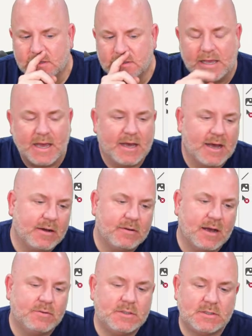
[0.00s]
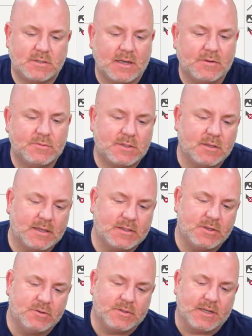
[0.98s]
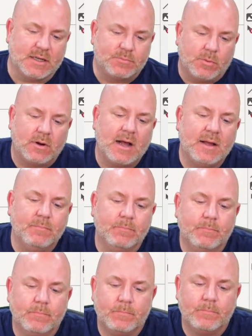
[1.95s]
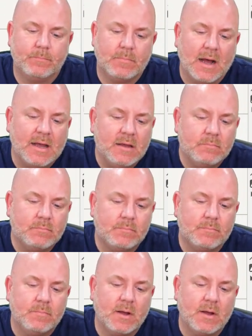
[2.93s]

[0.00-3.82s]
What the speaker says: yeah, I would still like to do a test board. I am